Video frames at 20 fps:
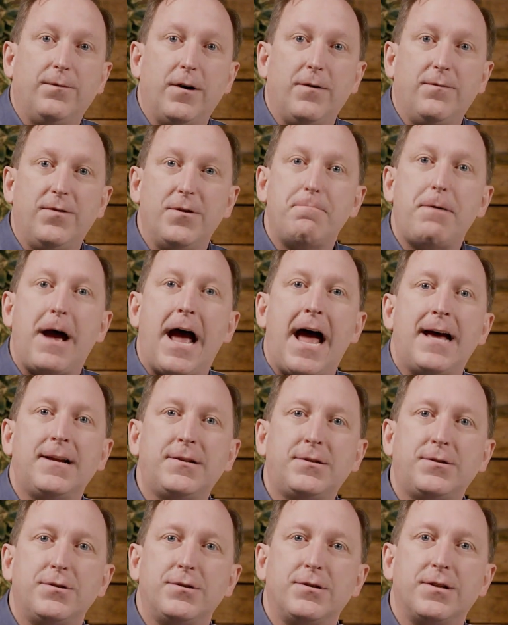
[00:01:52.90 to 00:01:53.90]
of the
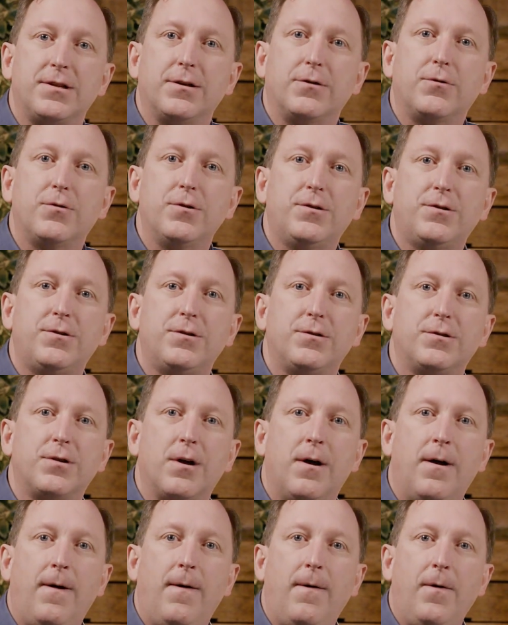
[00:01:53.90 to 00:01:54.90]
pastors and the Christians
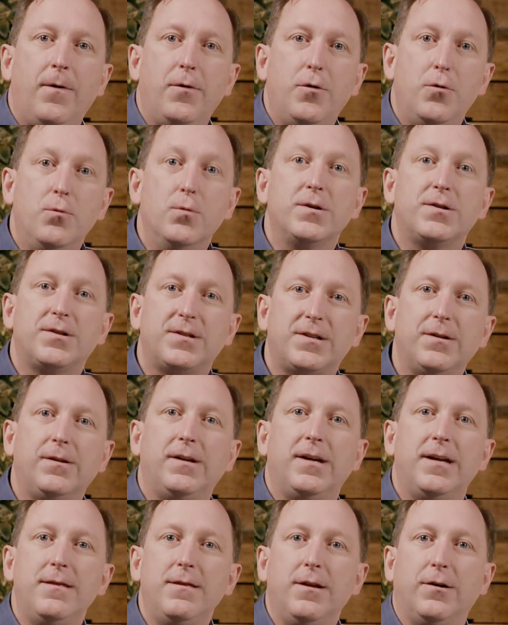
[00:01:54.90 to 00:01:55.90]
who were
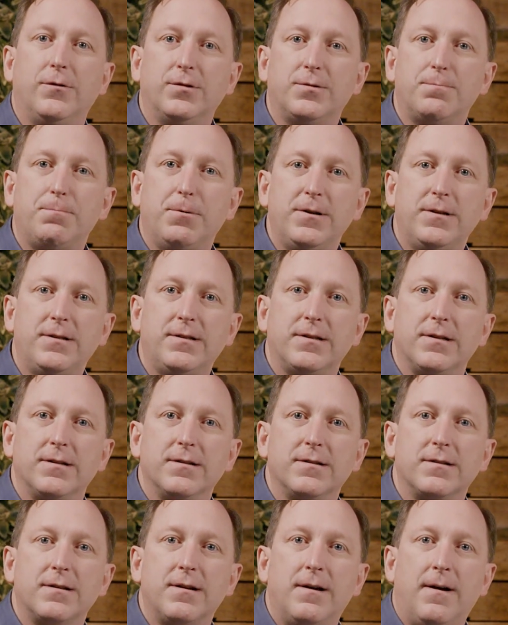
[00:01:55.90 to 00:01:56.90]
still in those
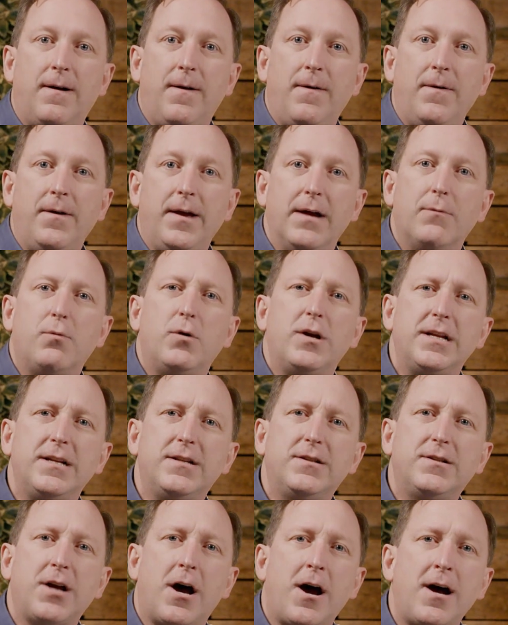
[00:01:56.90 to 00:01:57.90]
prisons. And when he
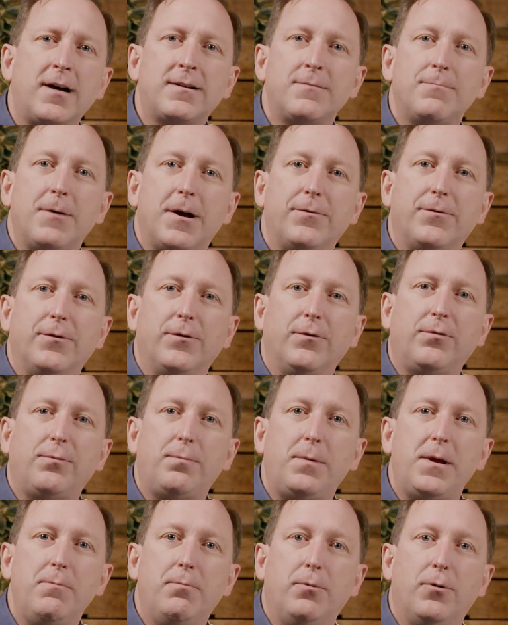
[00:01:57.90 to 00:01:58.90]
talked about those
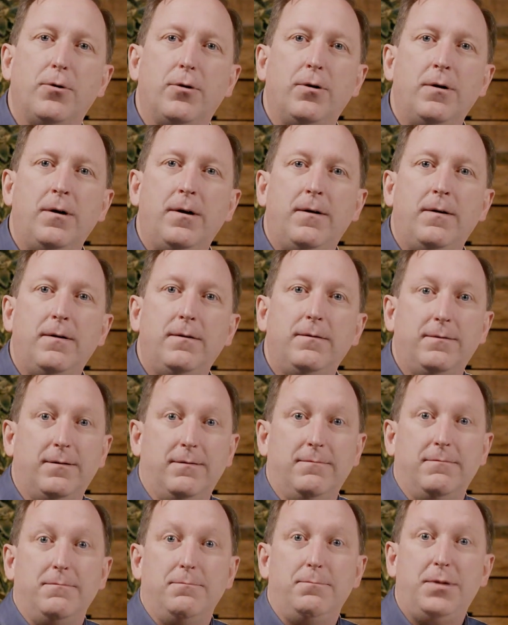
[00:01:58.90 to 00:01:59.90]
people
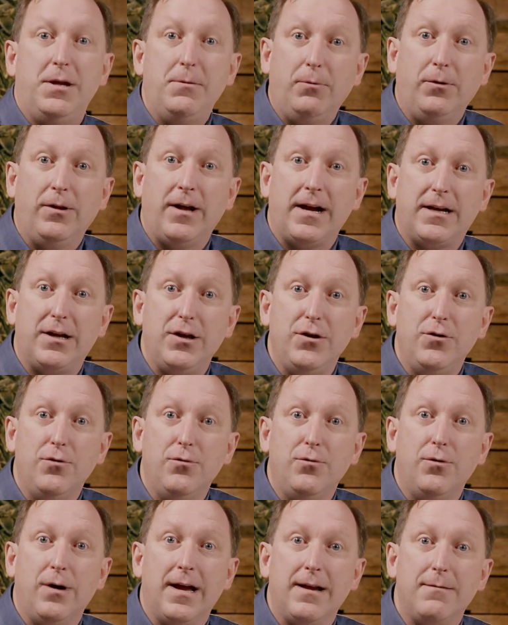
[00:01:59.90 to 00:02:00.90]
like
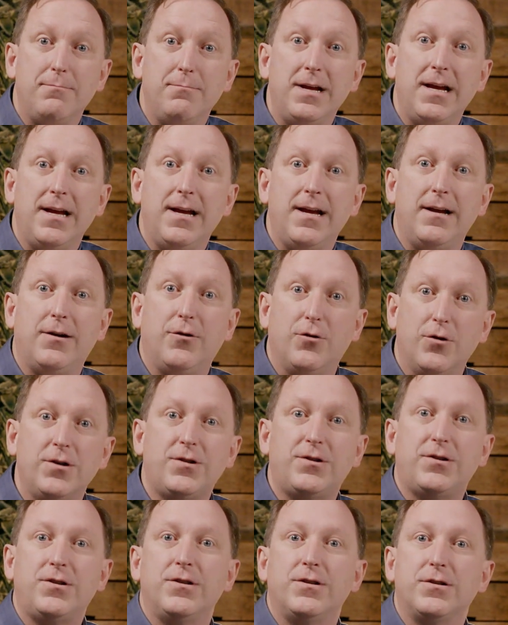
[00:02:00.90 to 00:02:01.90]
you and me,
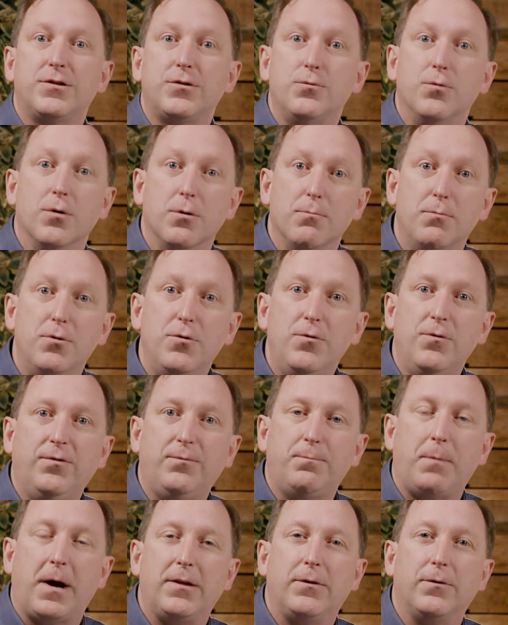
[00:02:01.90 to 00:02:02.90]
Christians who were
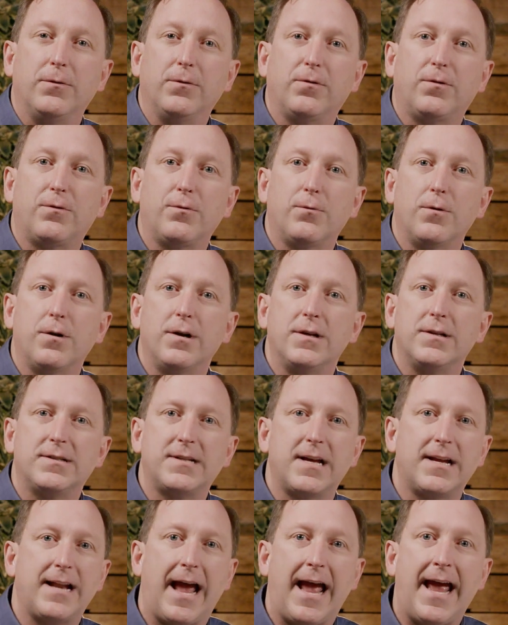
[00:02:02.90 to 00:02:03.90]
moved those stories,
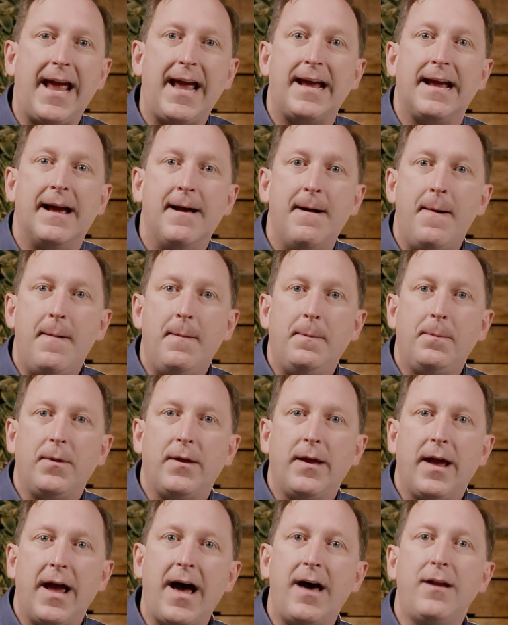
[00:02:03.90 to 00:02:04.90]
said, hey,
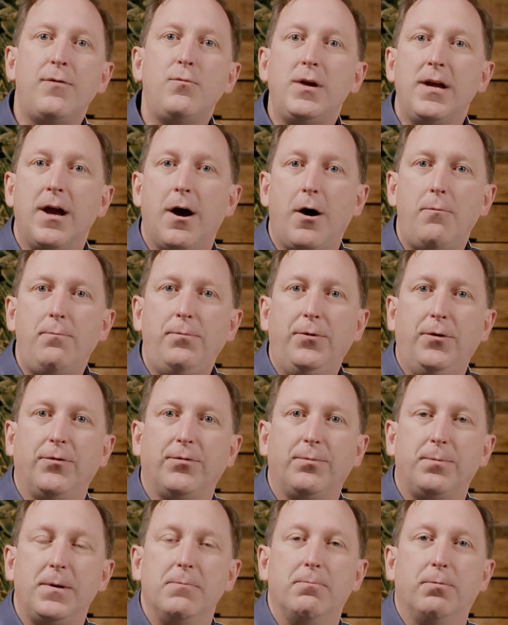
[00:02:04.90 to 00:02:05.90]
how do we help
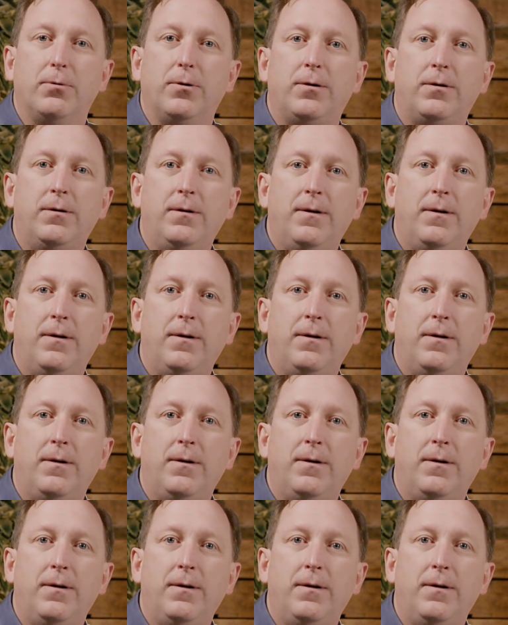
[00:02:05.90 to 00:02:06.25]
those people?